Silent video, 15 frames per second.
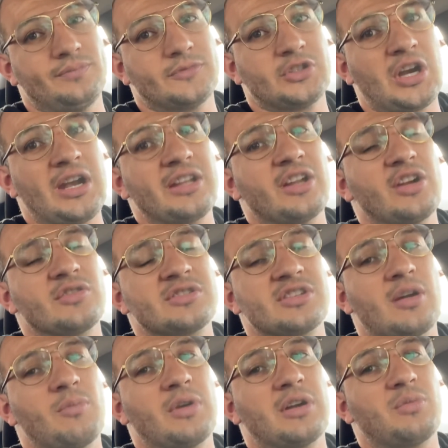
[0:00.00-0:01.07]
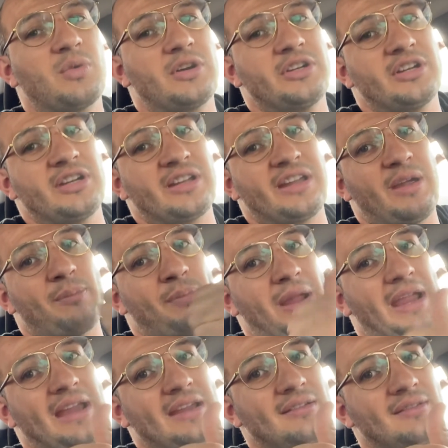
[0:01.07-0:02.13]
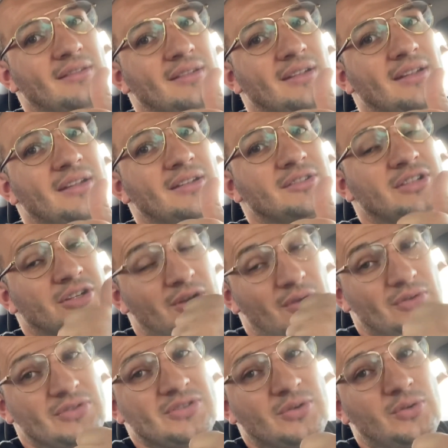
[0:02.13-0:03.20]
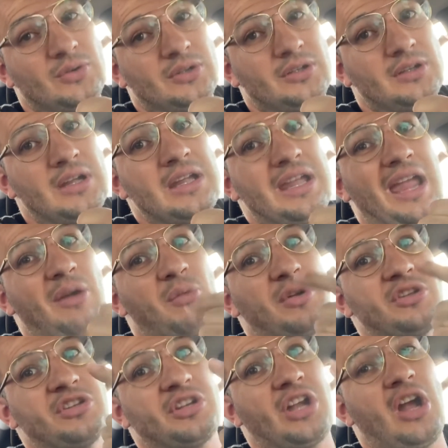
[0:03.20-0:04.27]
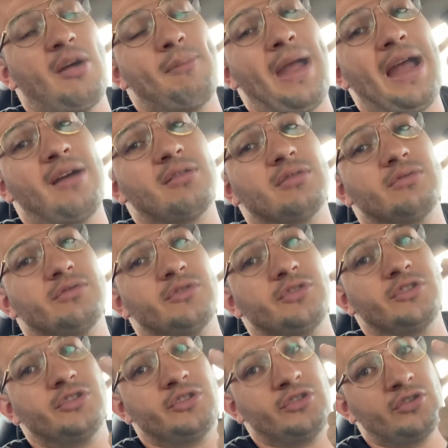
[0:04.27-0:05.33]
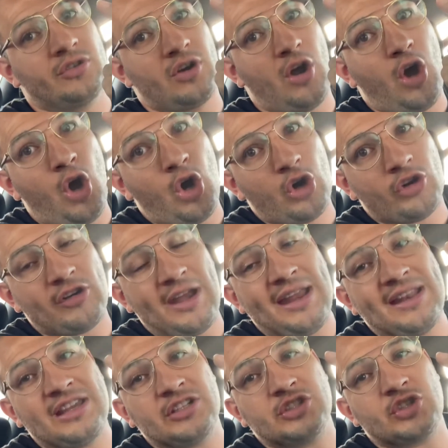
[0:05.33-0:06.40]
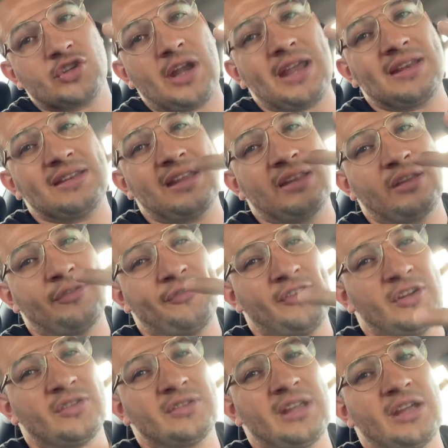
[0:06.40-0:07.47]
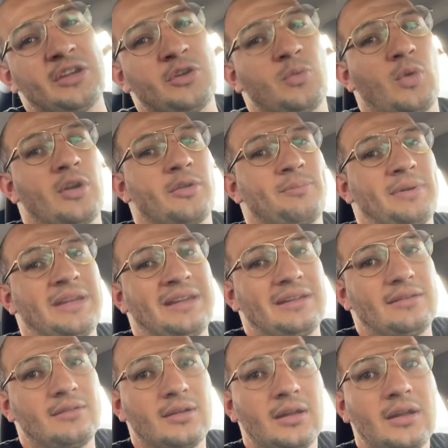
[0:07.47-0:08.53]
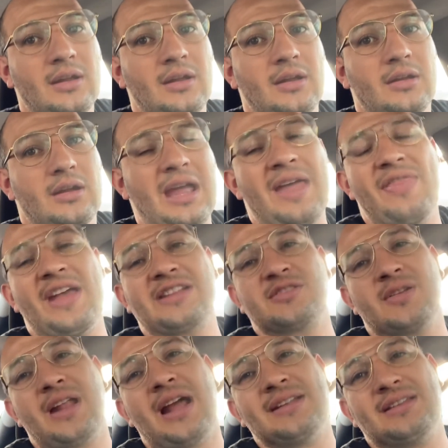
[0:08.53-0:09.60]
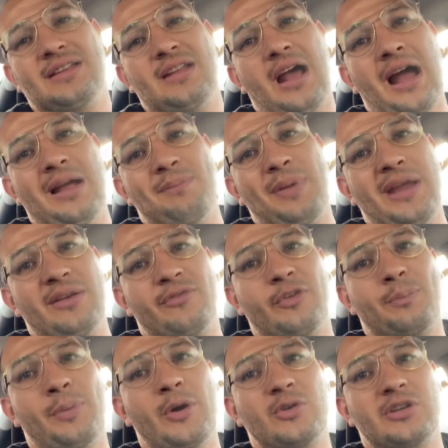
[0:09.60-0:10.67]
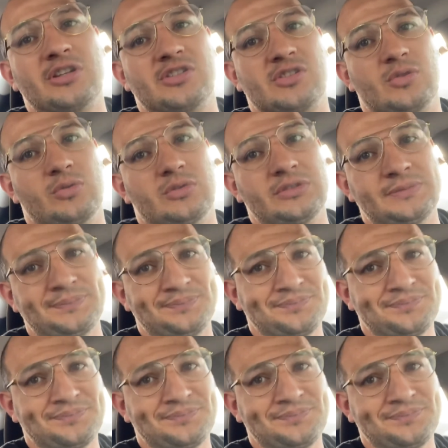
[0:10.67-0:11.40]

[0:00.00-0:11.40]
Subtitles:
Try to go somewhere where you're going to get paid to go to school, and when you come out, you're already trained in the field that you want to be in. And that's what I did. I paid for poker school.